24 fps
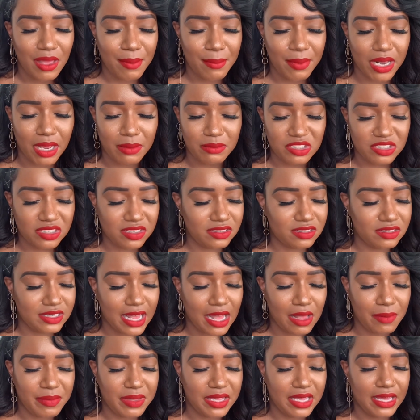But I'm just
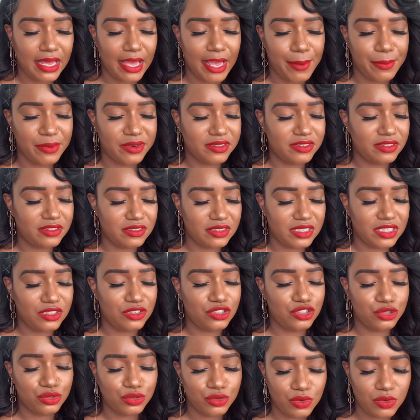now being able to see
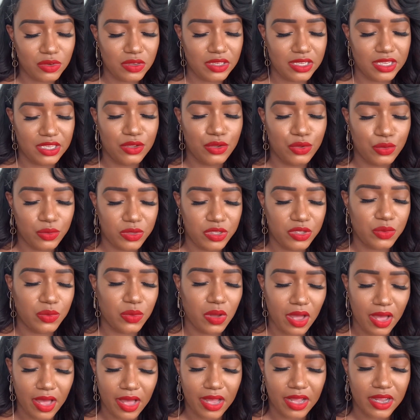truly who you
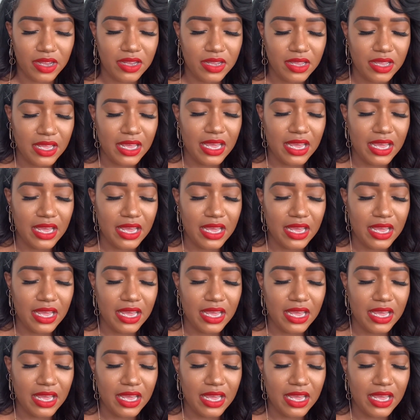are.